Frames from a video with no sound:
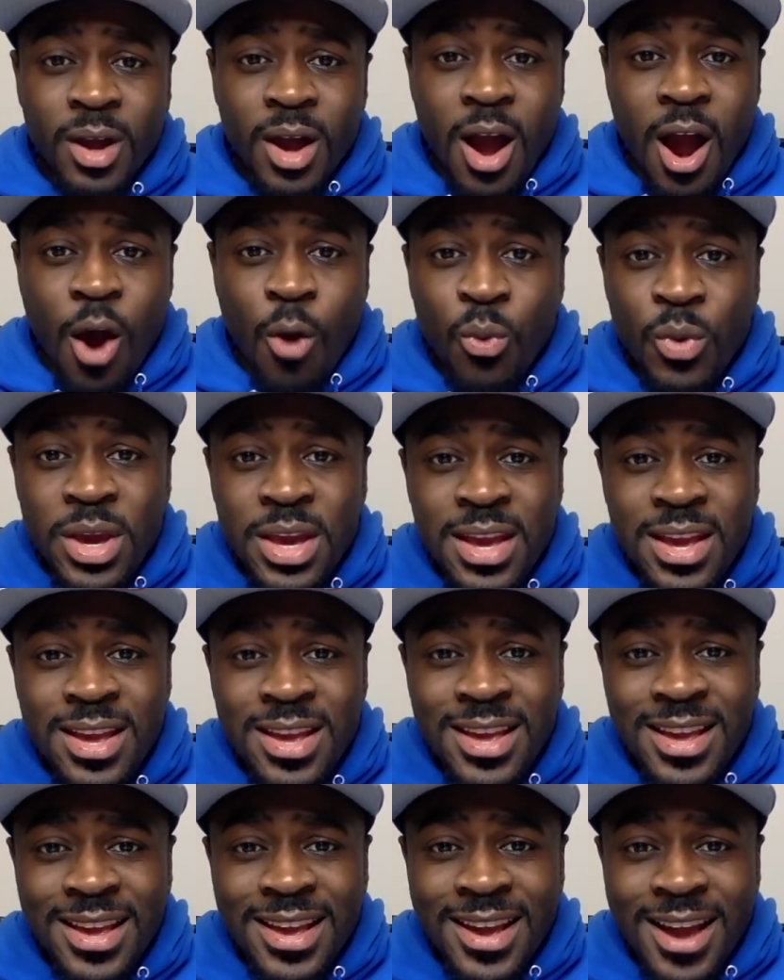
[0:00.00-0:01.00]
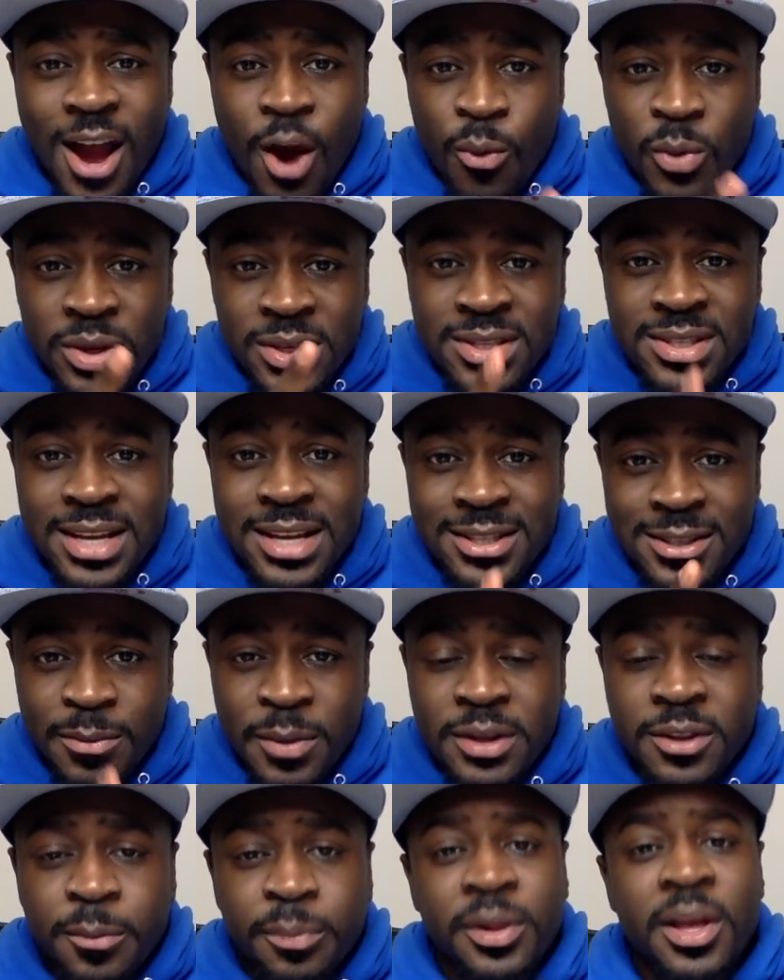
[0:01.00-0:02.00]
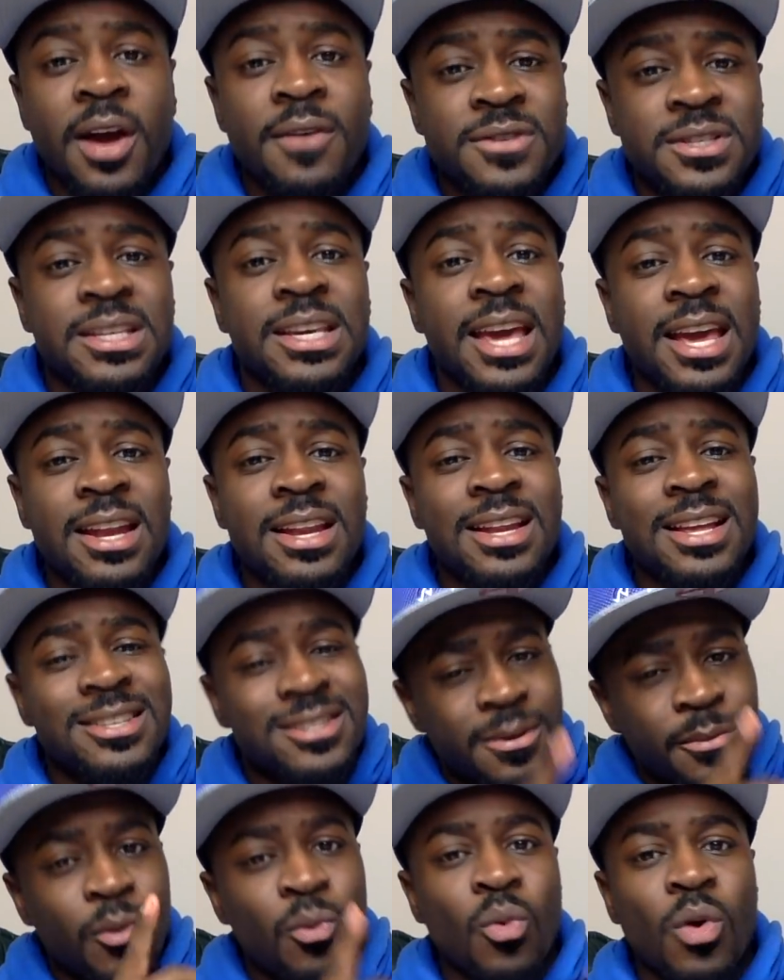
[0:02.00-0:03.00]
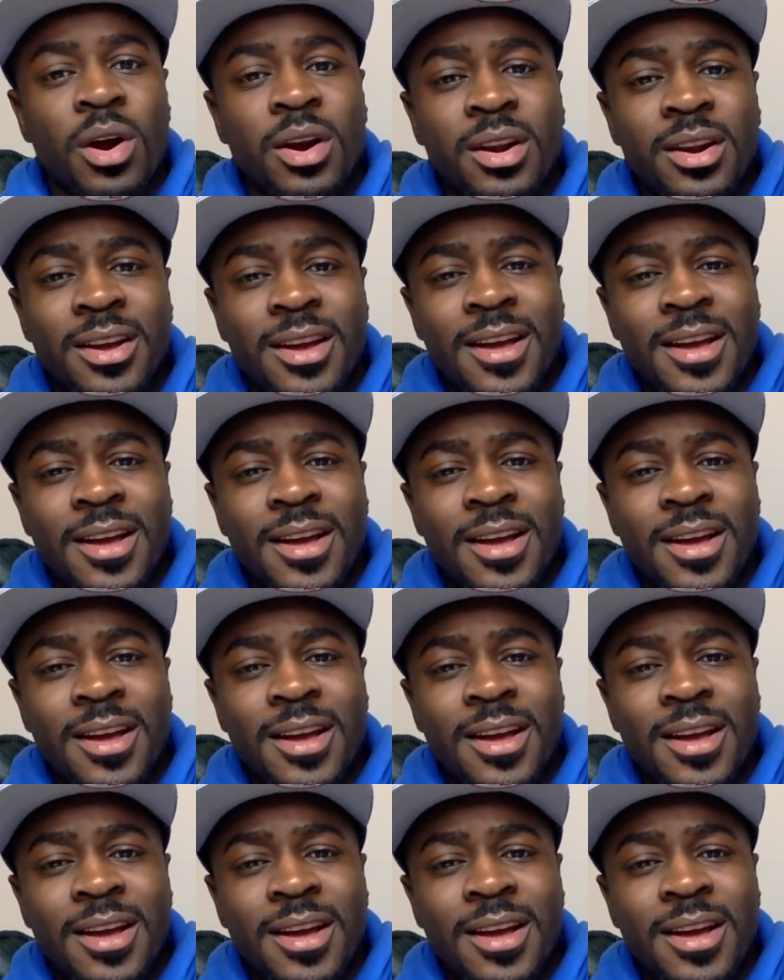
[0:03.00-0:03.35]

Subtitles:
Are we set to make the playoffs again? That's number one.